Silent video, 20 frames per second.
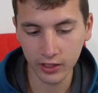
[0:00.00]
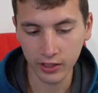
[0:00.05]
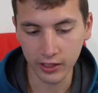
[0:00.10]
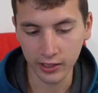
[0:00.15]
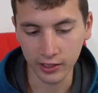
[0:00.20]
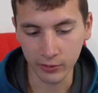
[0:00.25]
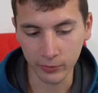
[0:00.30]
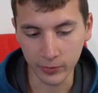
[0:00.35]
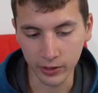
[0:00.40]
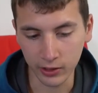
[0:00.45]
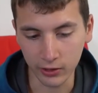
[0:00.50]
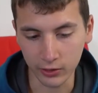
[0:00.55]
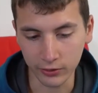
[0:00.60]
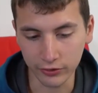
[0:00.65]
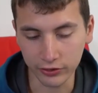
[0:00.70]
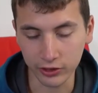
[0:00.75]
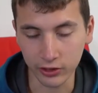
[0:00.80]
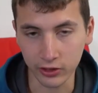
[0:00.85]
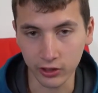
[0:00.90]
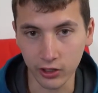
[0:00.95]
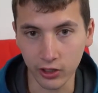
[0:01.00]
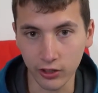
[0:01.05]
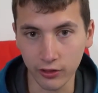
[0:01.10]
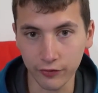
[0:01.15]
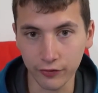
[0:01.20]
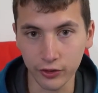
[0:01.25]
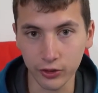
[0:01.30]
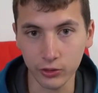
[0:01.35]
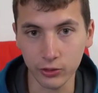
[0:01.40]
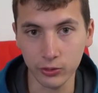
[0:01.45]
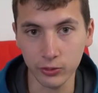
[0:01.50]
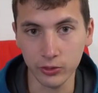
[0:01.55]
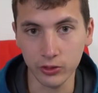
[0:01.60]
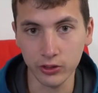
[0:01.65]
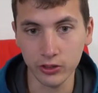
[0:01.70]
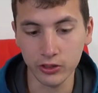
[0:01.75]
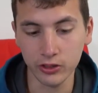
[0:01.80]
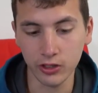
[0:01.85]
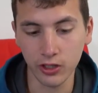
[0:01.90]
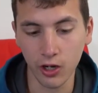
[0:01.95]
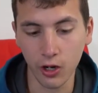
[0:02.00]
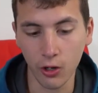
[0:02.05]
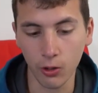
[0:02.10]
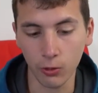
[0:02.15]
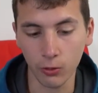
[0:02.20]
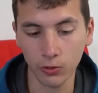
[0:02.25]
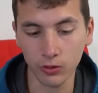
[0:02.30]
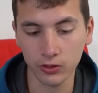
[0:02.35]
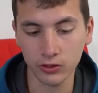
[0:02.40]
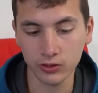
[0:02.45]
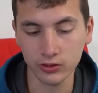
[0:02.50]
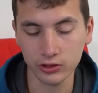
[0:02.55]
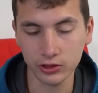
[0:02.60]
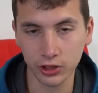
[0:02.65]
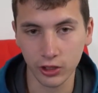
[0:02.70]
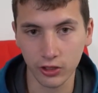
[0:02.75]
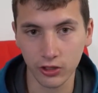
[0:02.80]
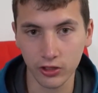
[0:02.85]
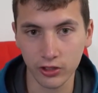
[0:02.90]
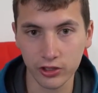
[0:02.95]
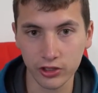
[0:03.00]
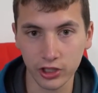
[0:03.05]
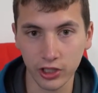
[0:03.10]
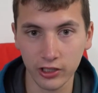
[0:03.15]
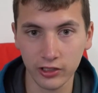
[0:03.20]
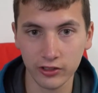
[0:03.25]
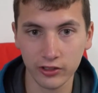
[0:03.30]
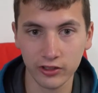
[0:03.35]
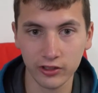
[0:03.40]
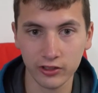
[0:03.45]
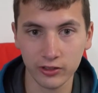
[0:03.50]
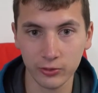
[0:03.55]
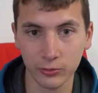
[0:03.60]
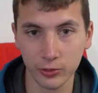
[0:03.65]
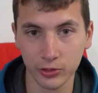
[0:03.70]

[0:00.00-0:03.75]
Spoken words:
In the middle you've still got a few whole chocolate chunks,